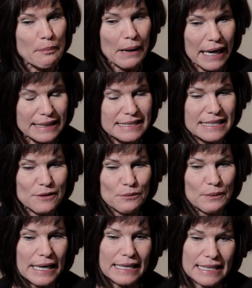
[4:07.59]
But
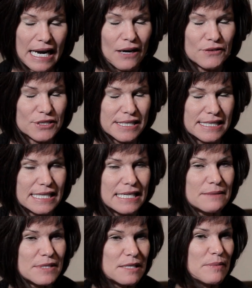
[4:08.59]
right now there
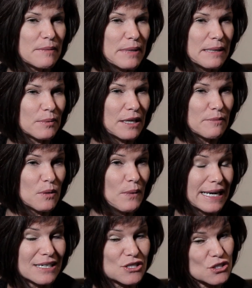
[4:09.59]
seems to be people have been
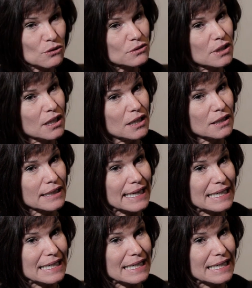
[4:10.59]
waiting so long,